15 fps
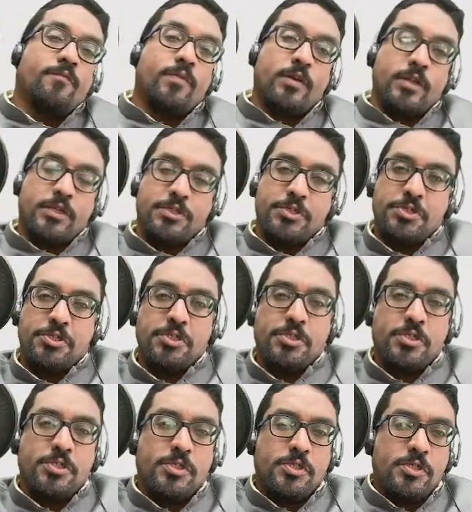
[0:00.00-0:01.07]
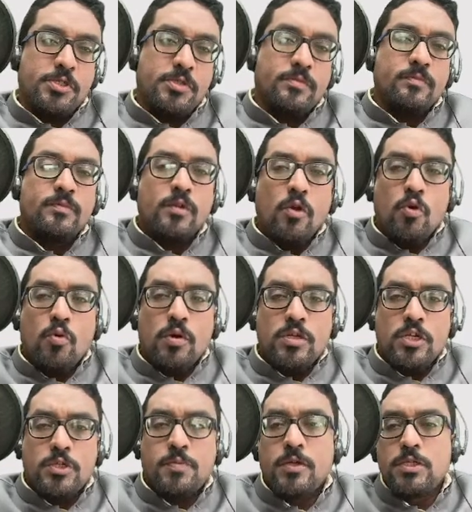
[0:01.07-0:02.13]
British. Who was
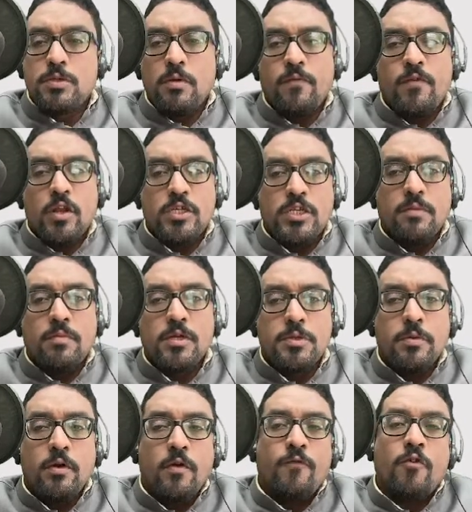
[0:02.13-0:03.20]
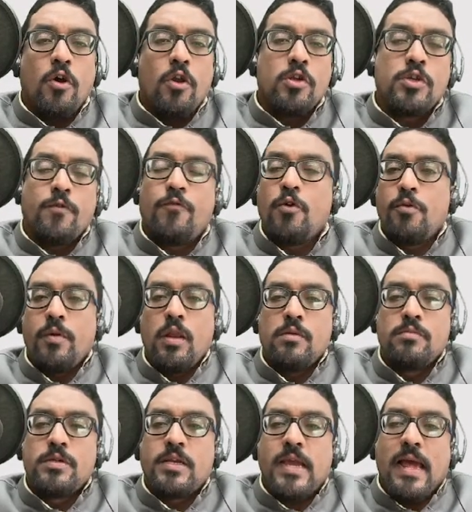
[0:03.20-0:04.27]
responsible for establishment of College of Fort
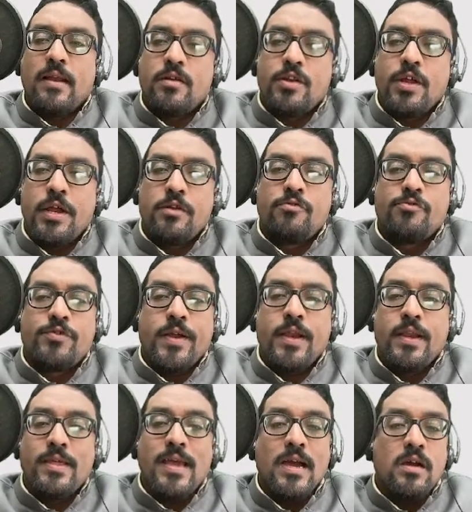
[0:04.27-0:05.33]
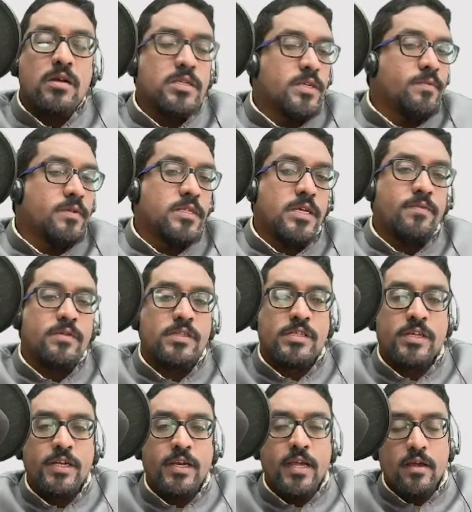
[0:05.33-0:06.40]
Williams at Calcutta to train younger civil servants in
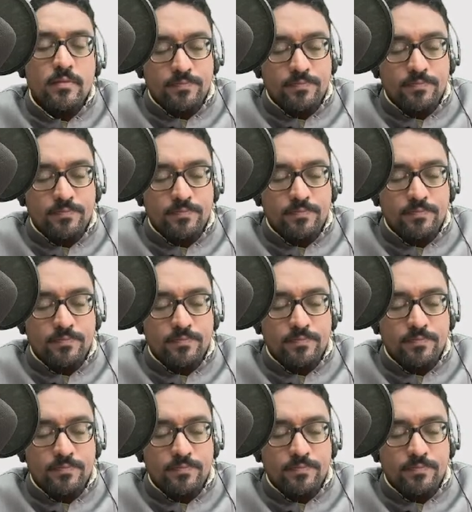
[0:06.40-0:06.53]
India?